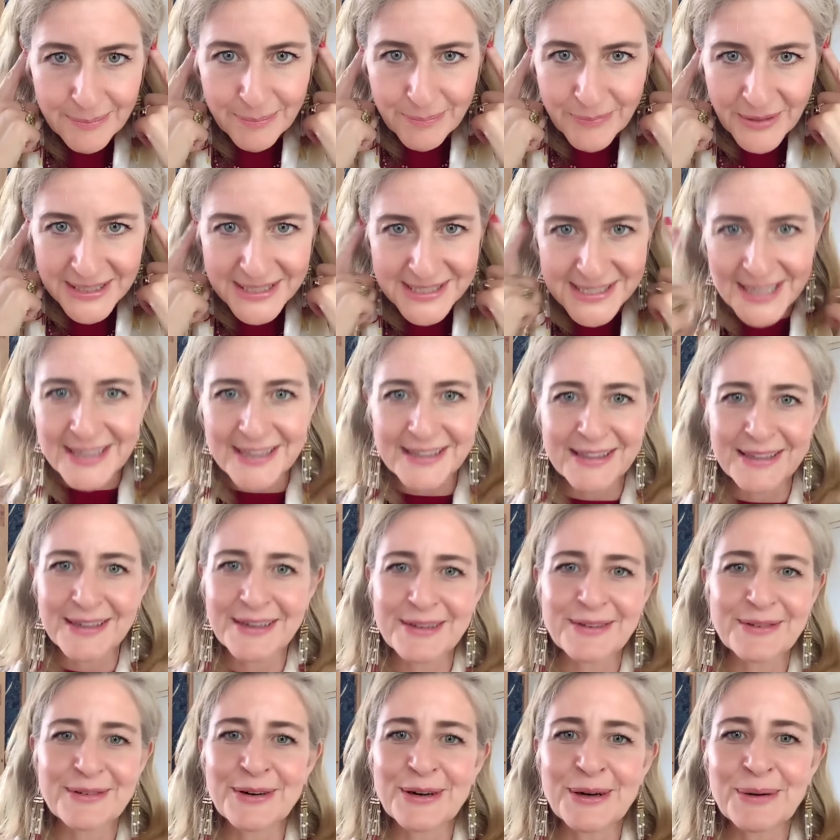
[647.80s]
say to the
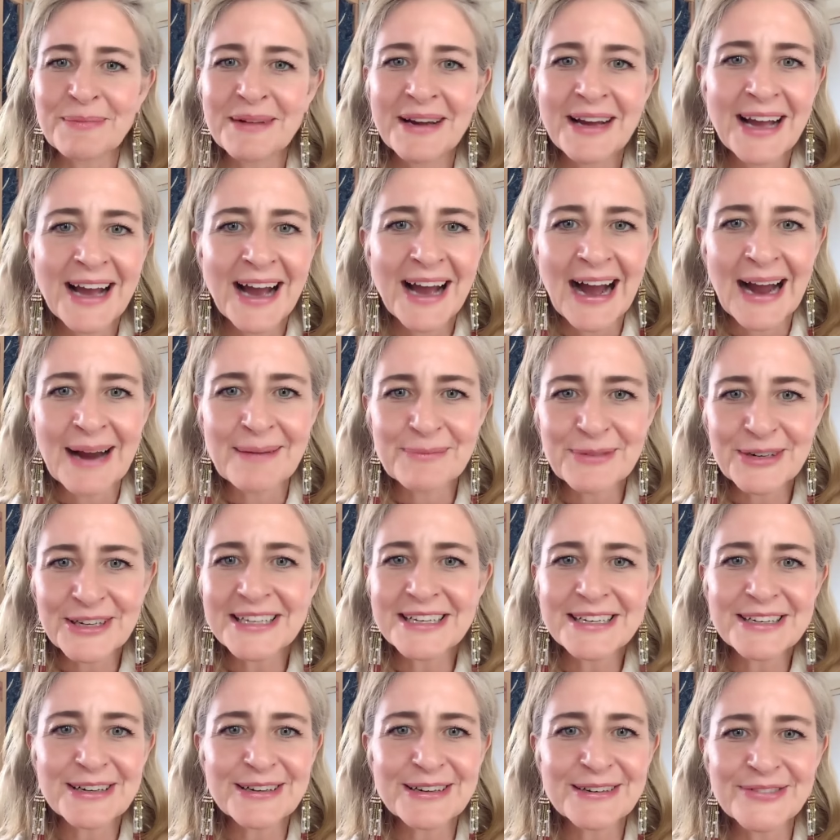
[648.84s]
group, I'm really
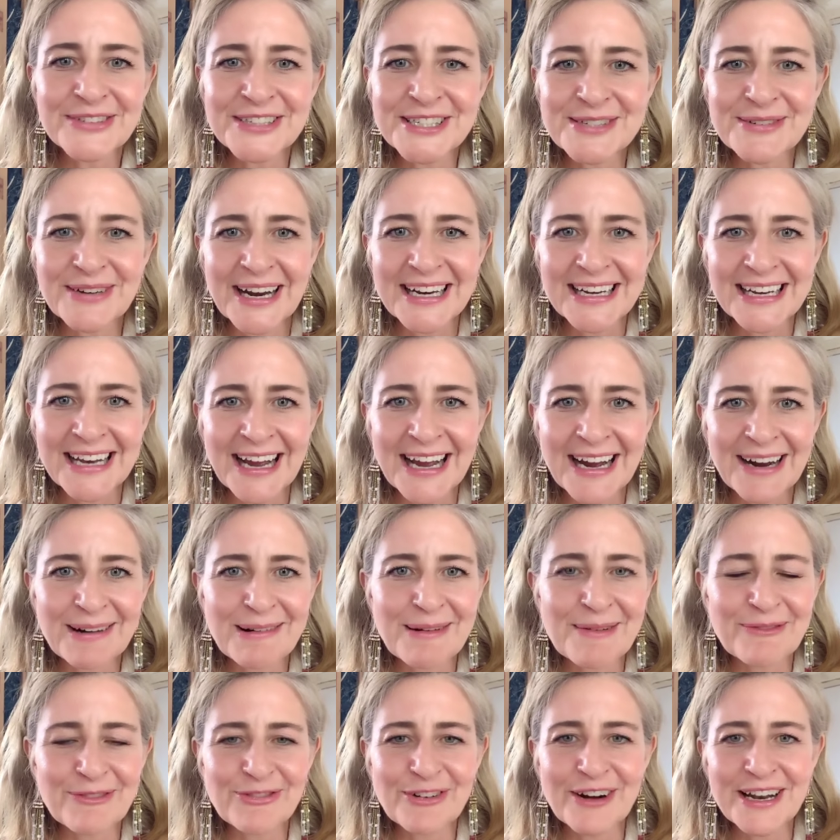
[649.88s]
nervous right now, I'm
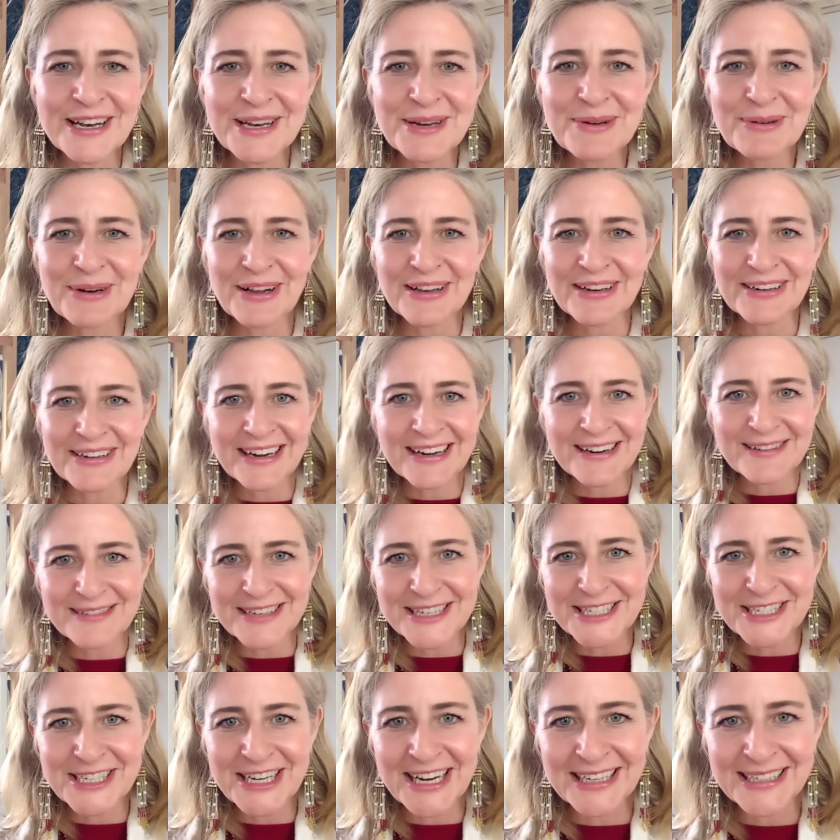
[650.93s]
afraid you all are going to
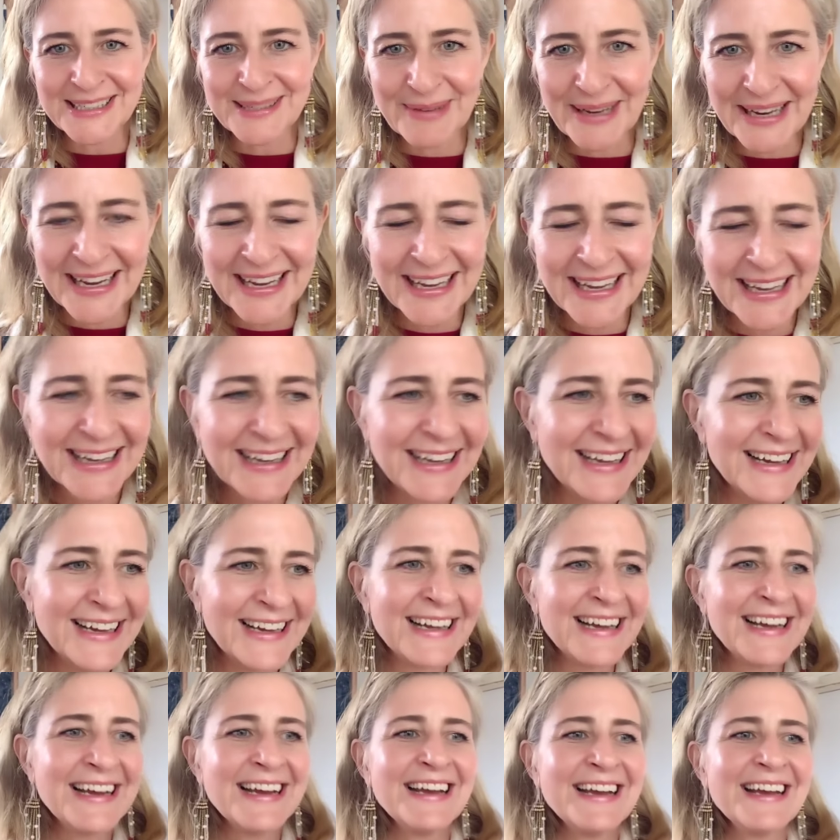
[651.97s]
reject me.
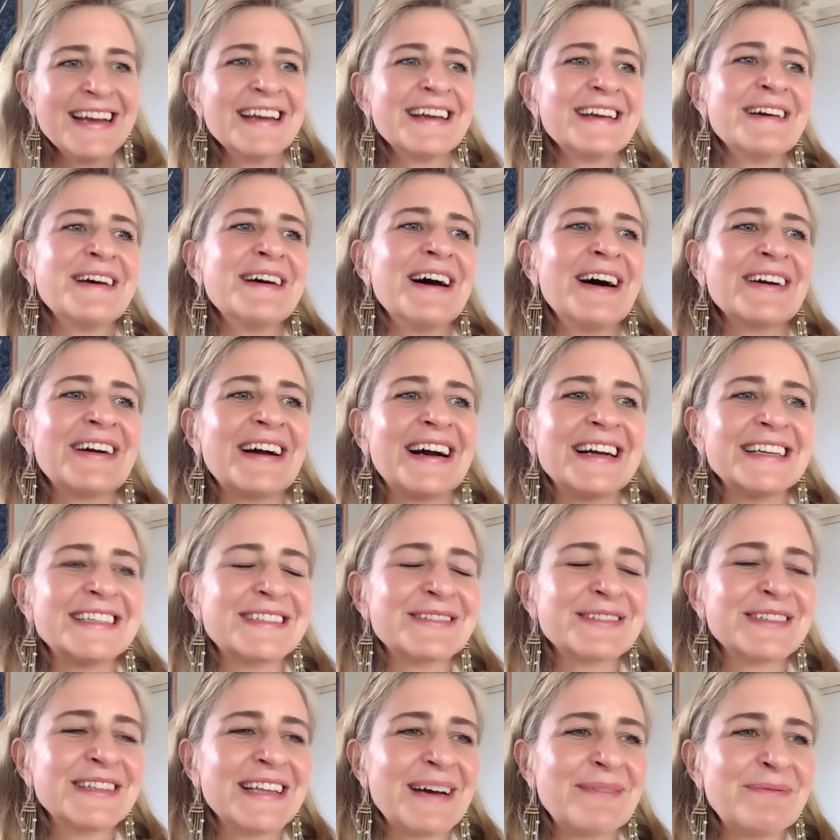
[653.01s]
Gosh,
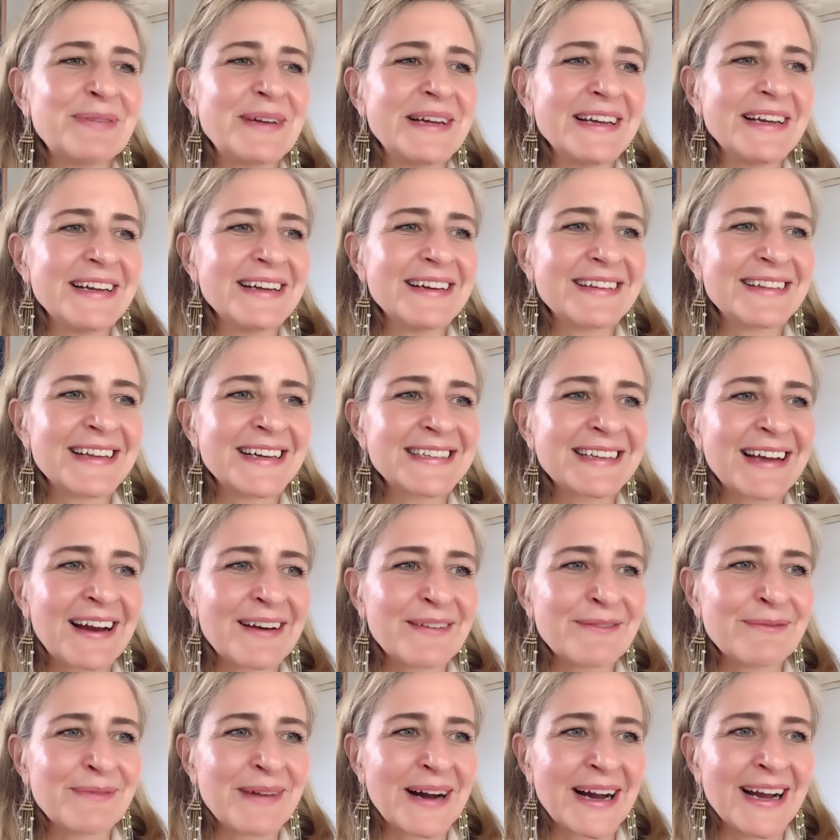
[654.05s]
wouldn't that be, that's kind
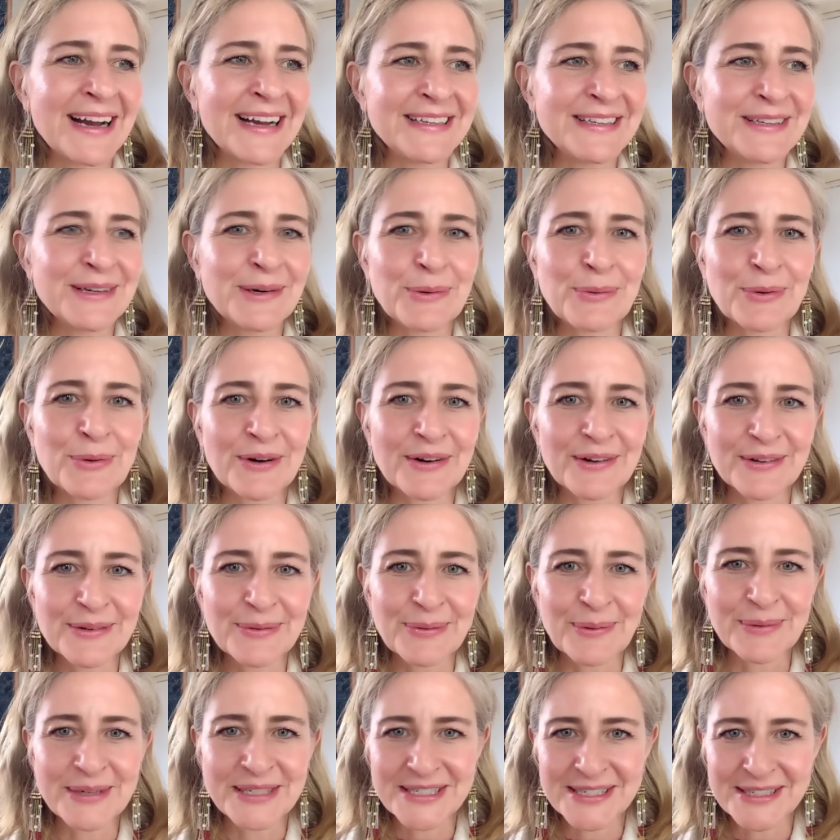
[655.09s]
of my ideal world, where
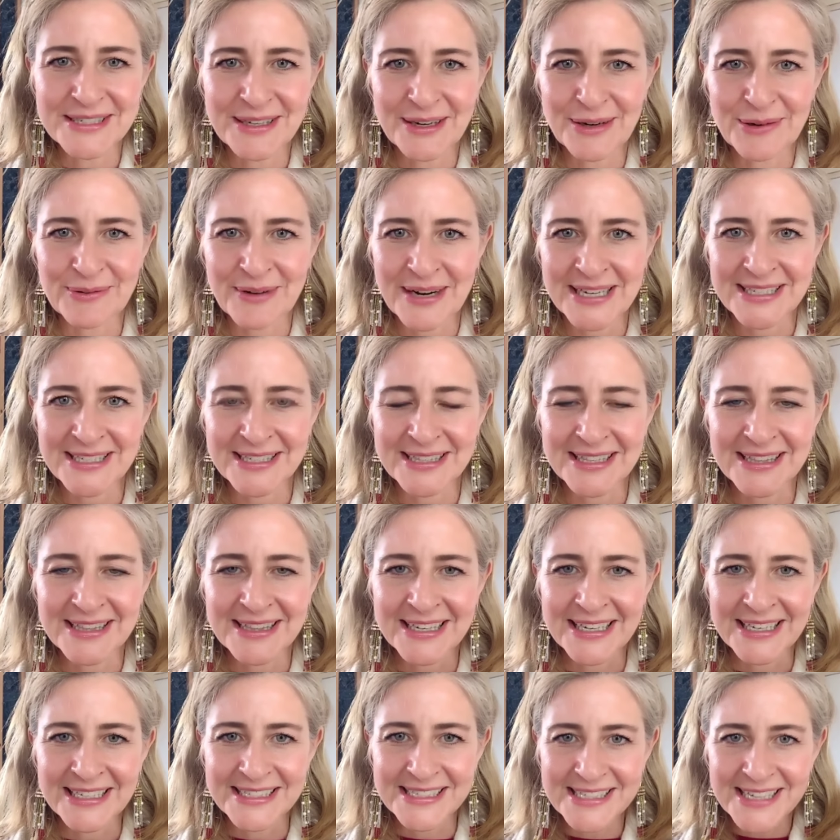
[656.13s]
we just go right to the
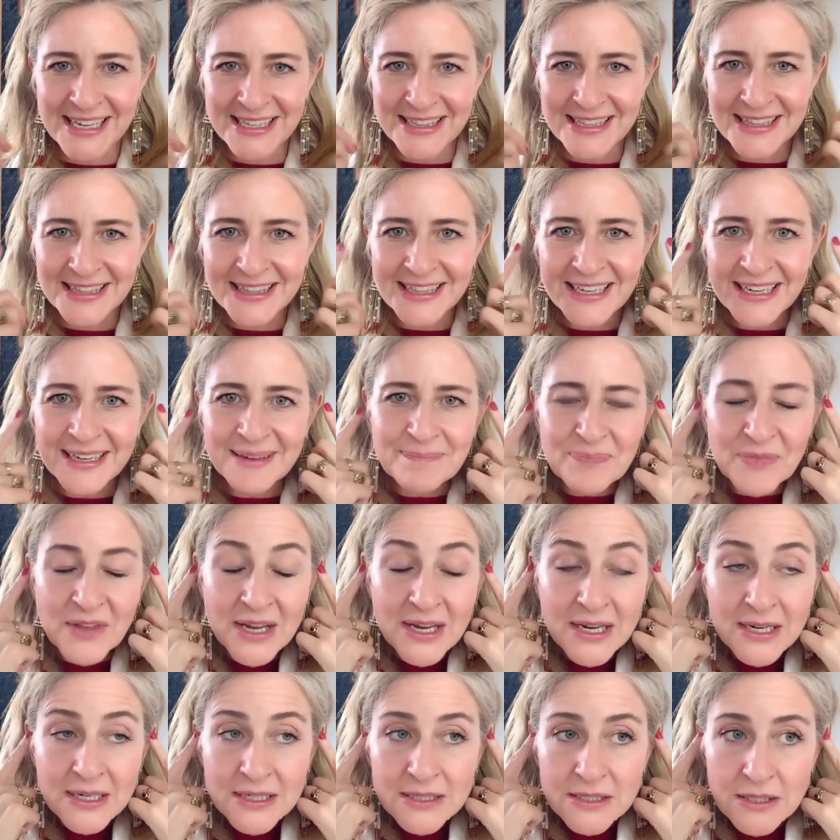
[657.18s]
thing and say the thing.
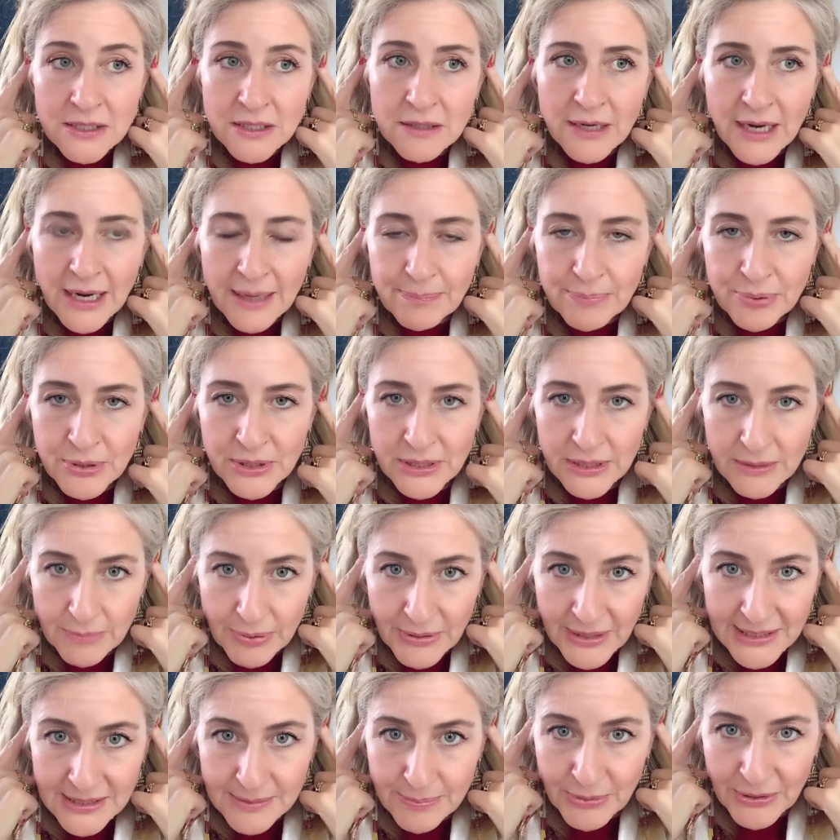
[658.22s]
So then I
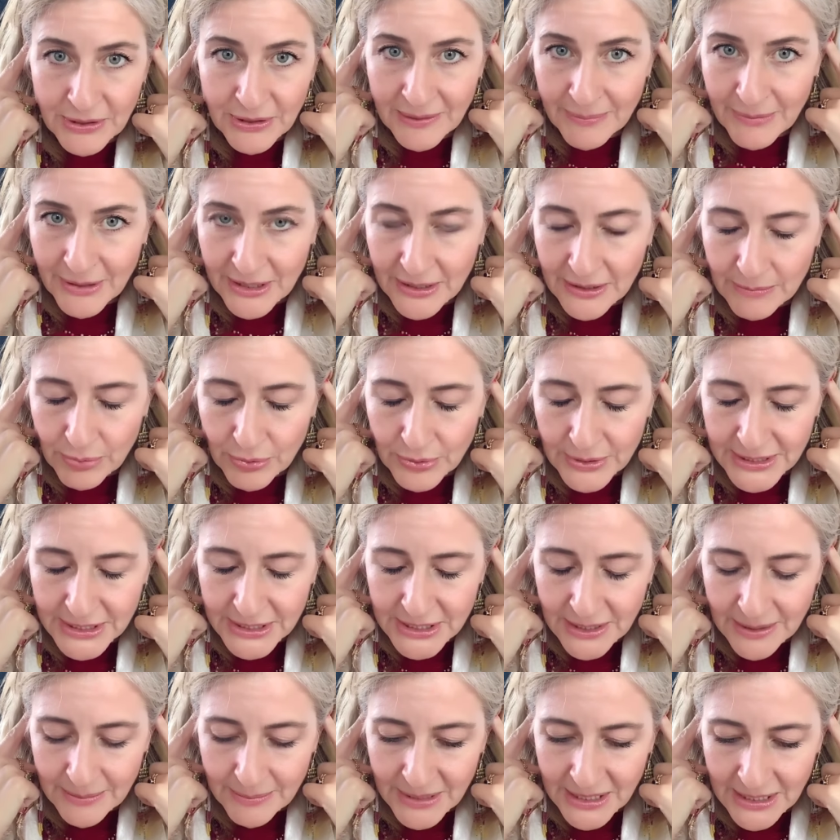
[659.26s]
place bergamot on Point
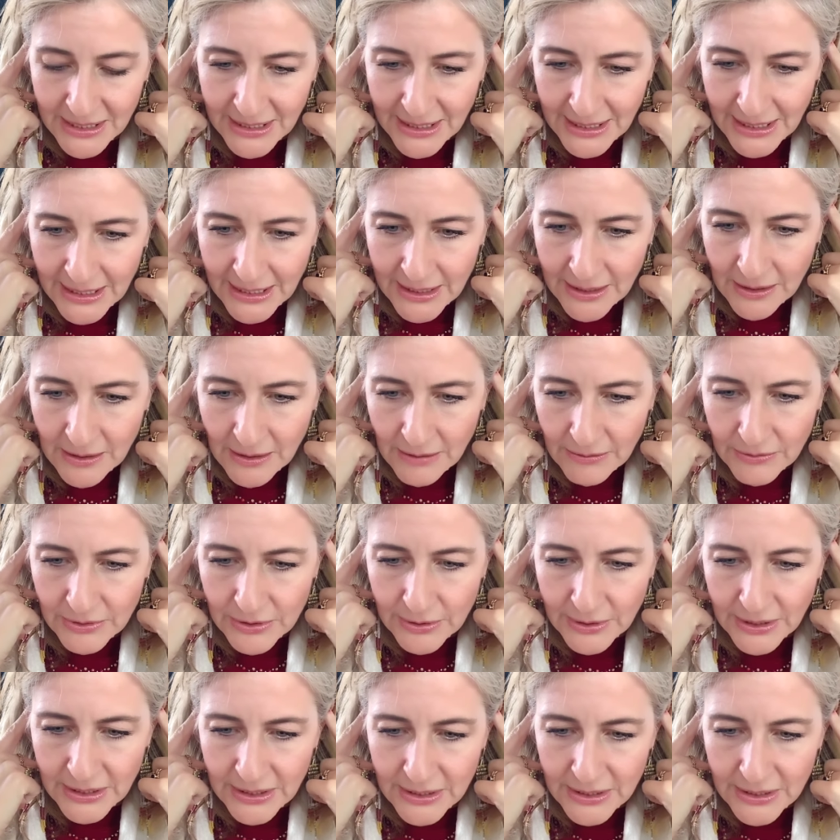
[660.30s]
Shen Min in the ear, which we're going to